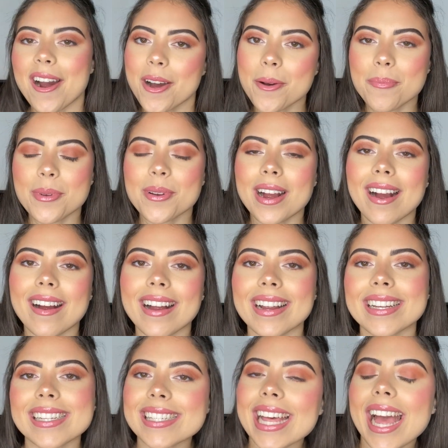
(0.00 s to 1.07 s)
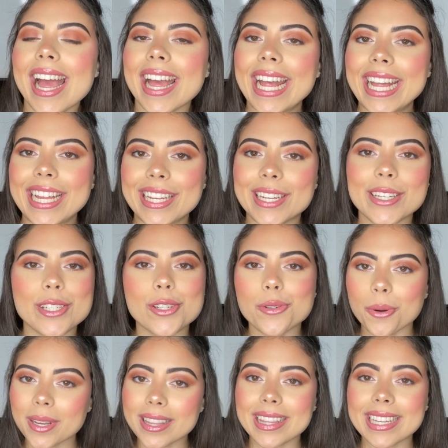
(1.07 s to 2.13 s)
hope you guys
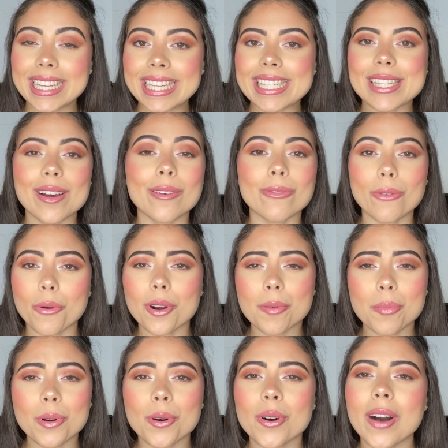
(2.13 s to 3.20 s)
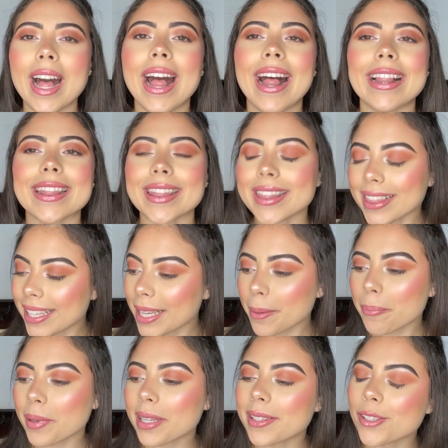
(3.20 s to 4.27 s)
enjoyed this affordable
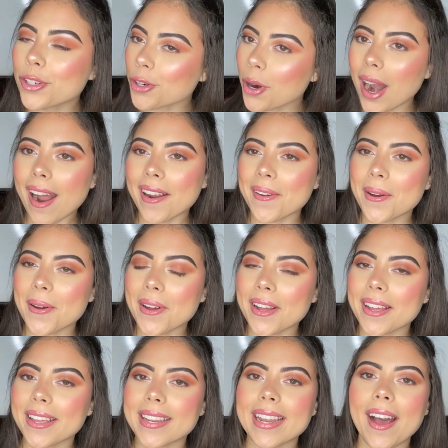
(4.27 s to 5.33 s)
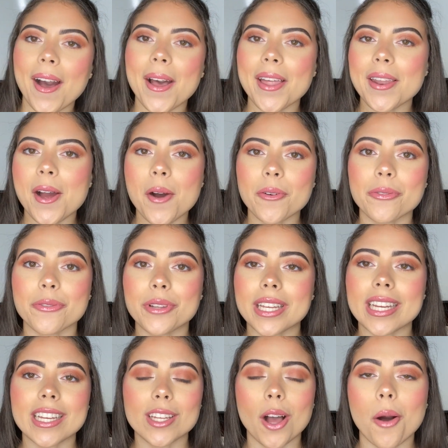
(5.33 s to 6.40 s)
lip try on, and
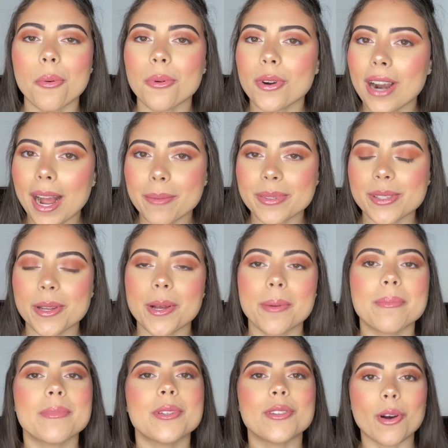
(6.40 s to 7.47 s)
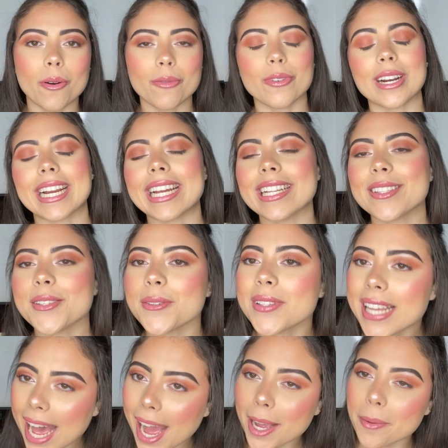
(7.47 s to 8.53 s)
hopefully y'all will grab some. Don't forget to
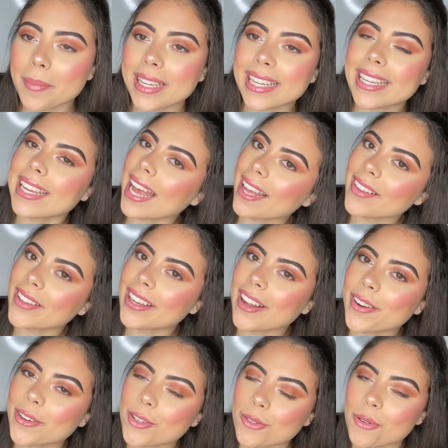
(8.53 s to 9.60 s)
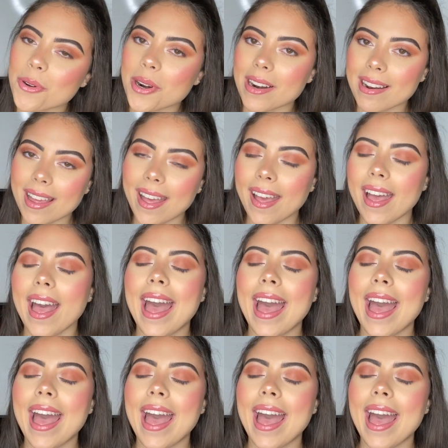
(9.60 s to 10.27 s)
tag me, Kaitlan_Annette,